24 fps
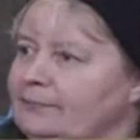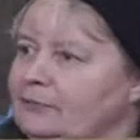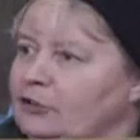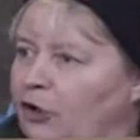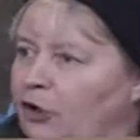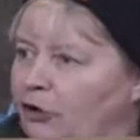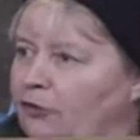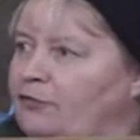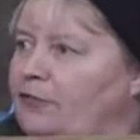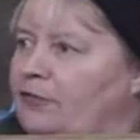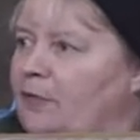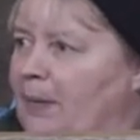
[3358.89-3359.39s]

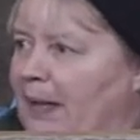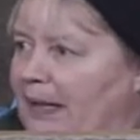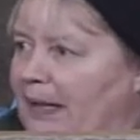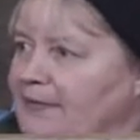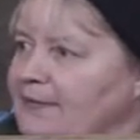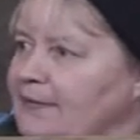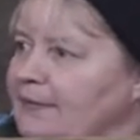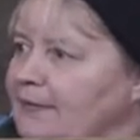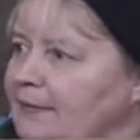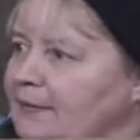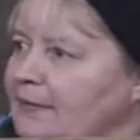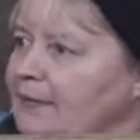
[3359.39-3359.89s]
God
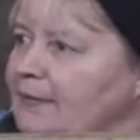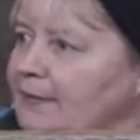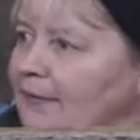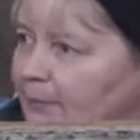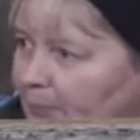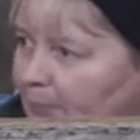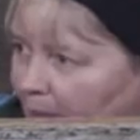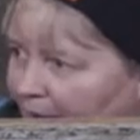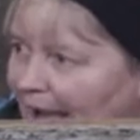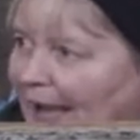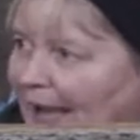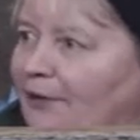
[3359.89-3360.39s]
forbid.
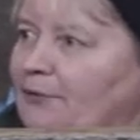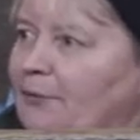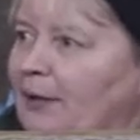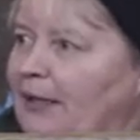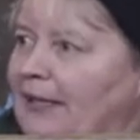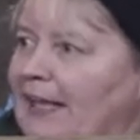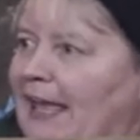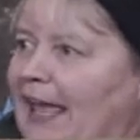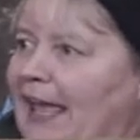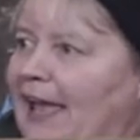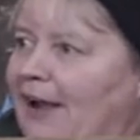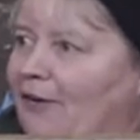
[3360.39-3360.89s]
But how do I
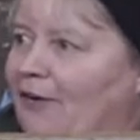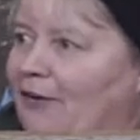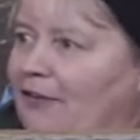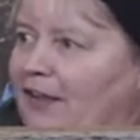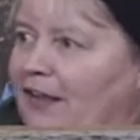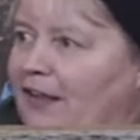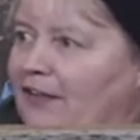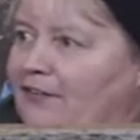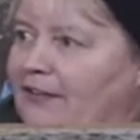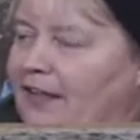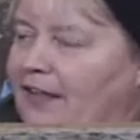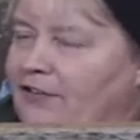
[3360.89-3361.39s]
get out of this?